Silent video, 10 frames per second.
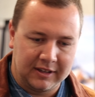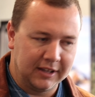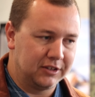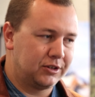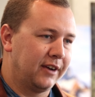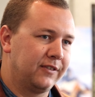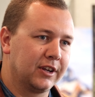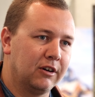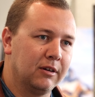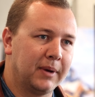get traffic
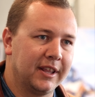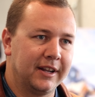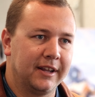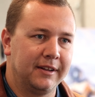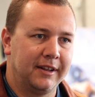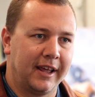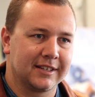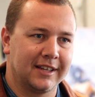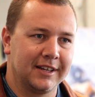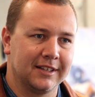going by the
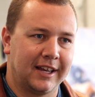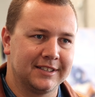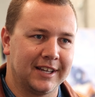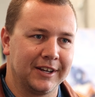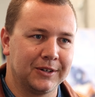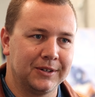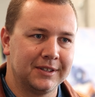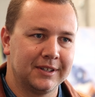next light cycle.